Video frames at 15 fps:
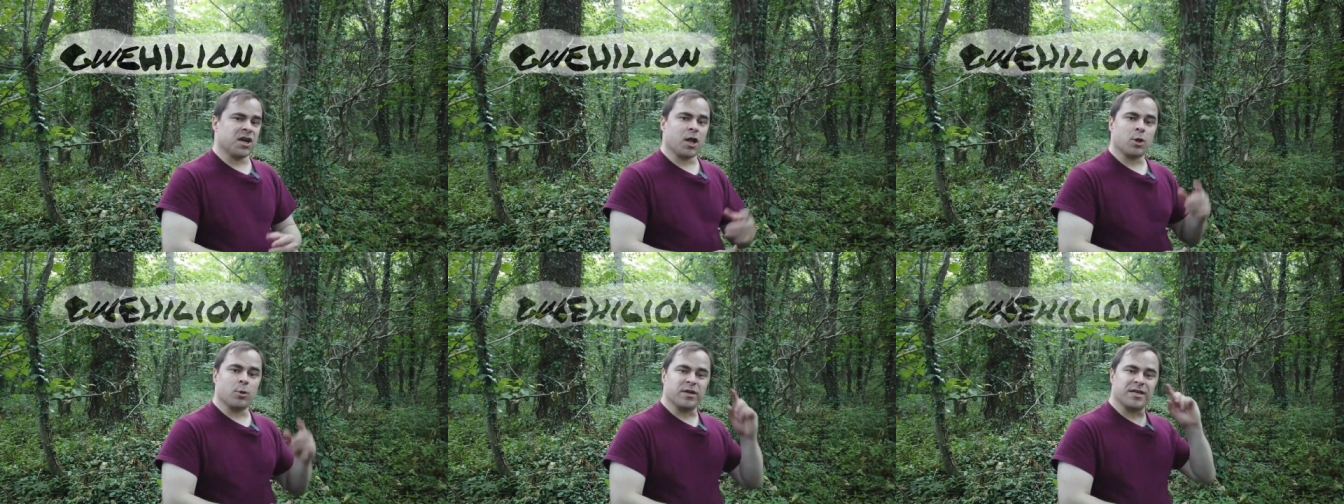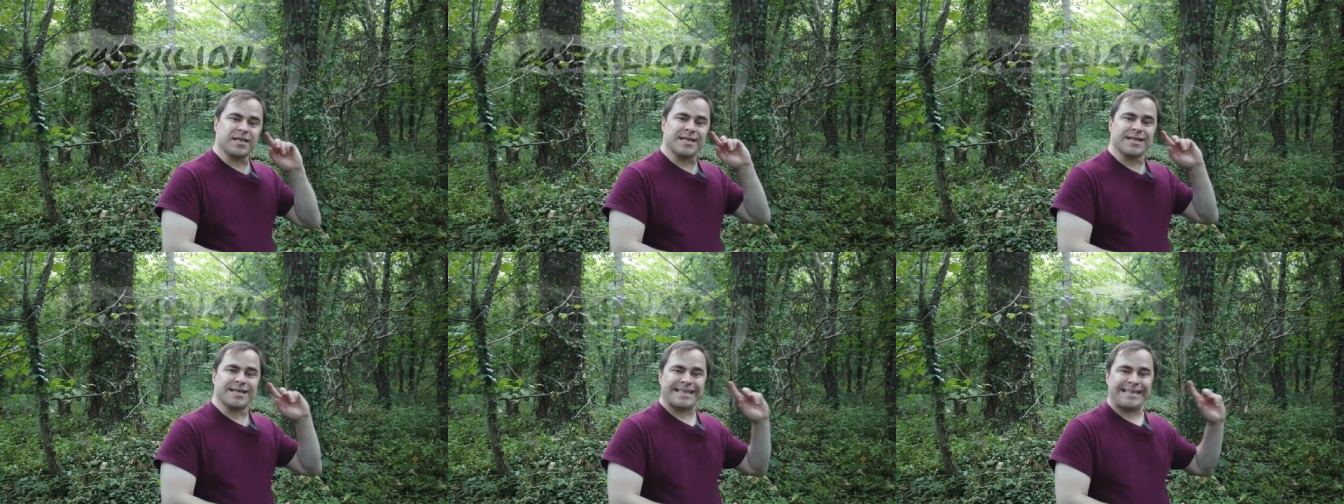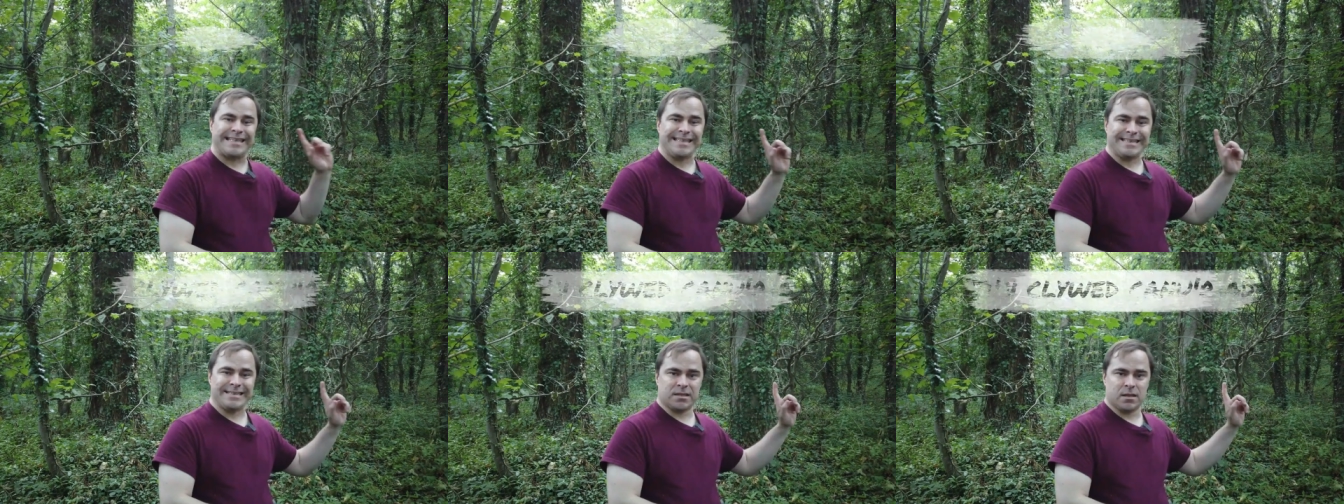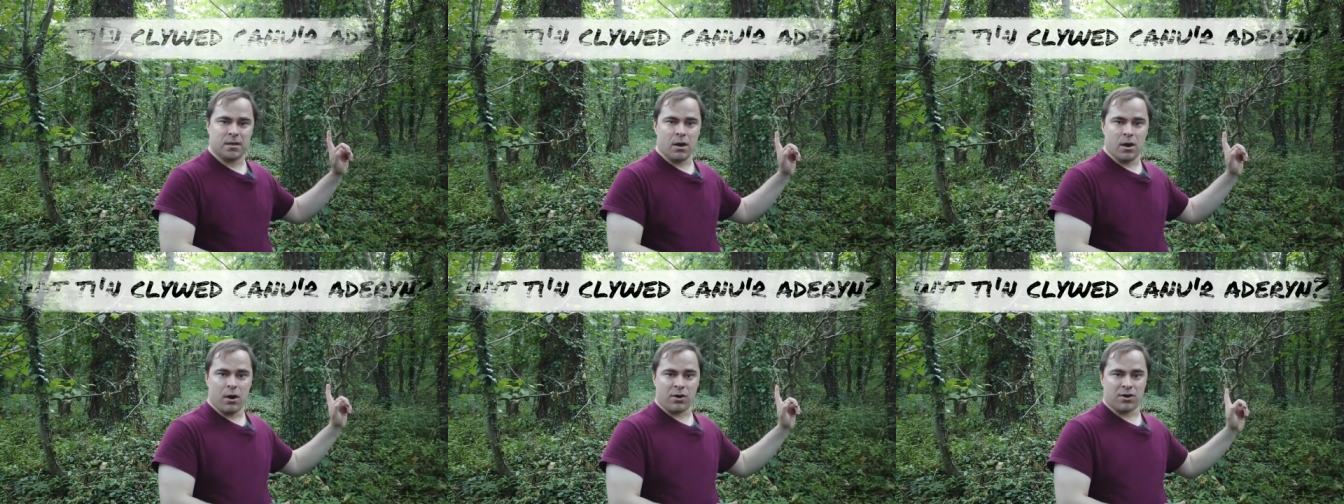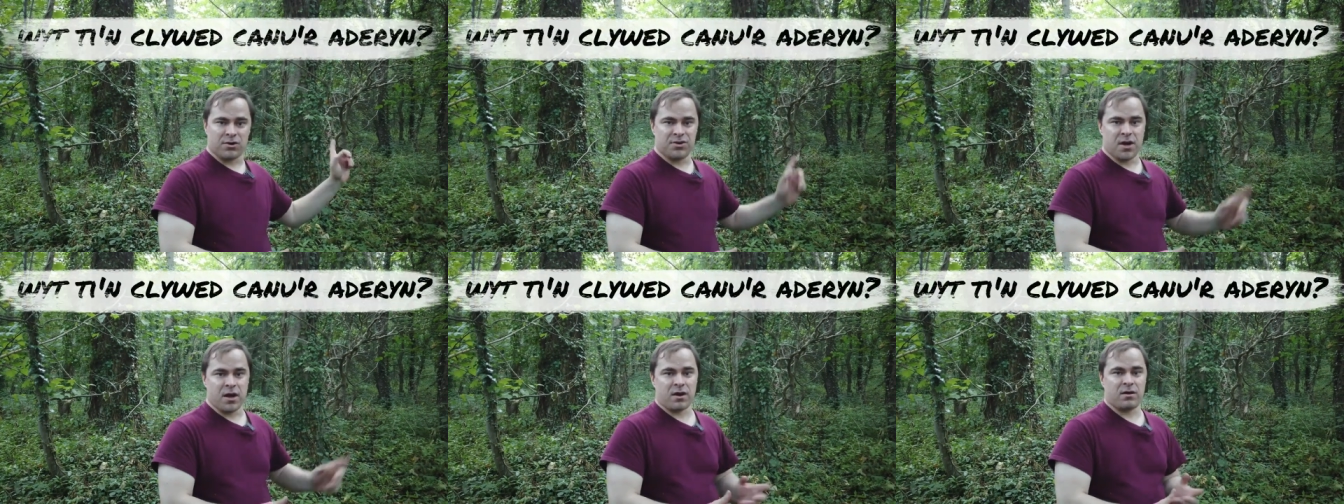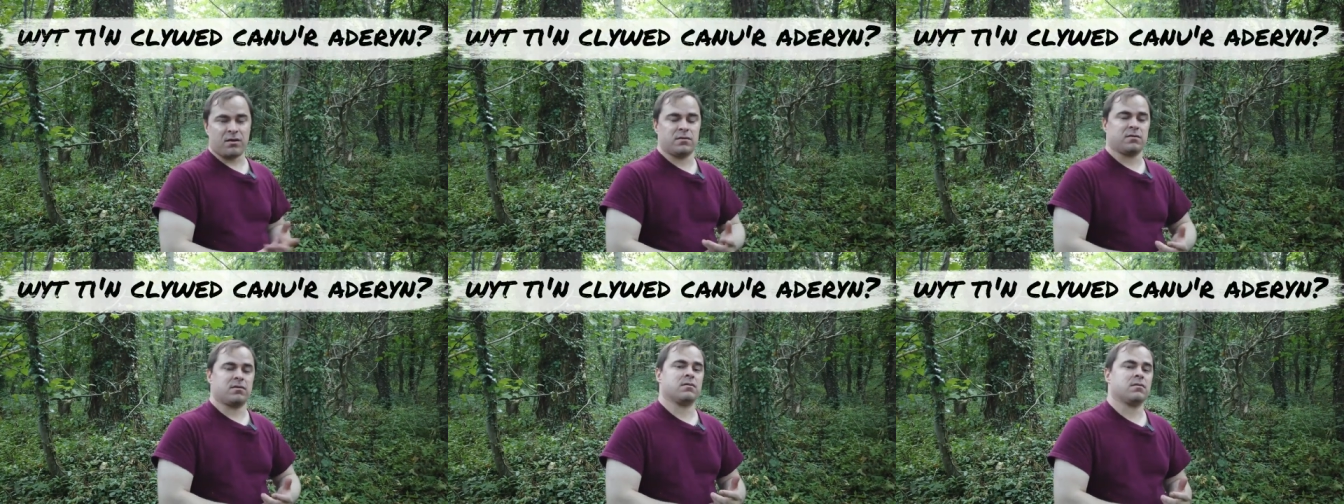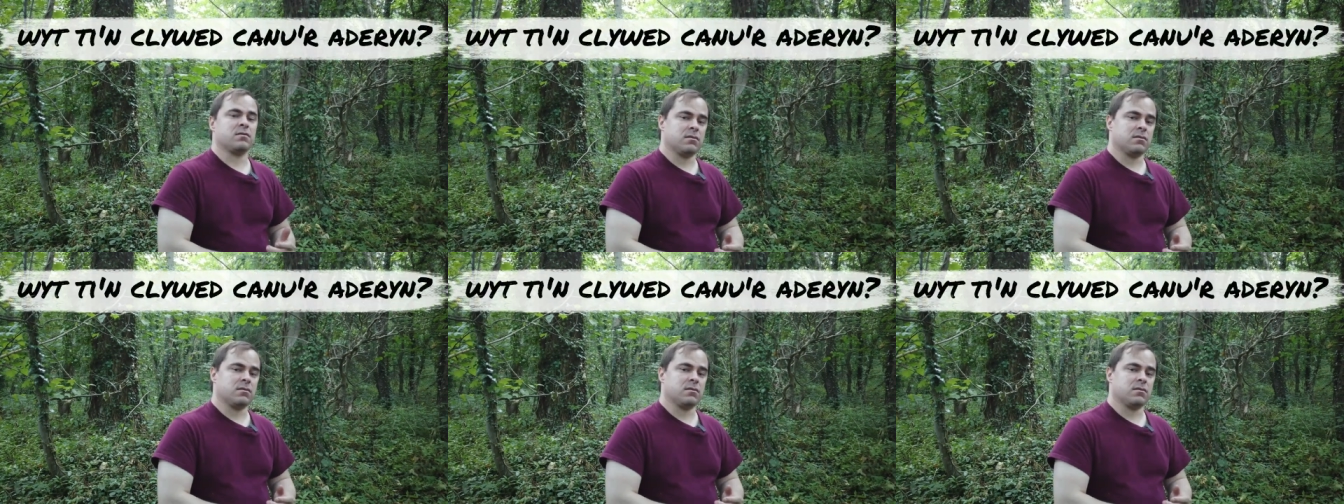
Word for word: Tinclwyd canu ar y deren.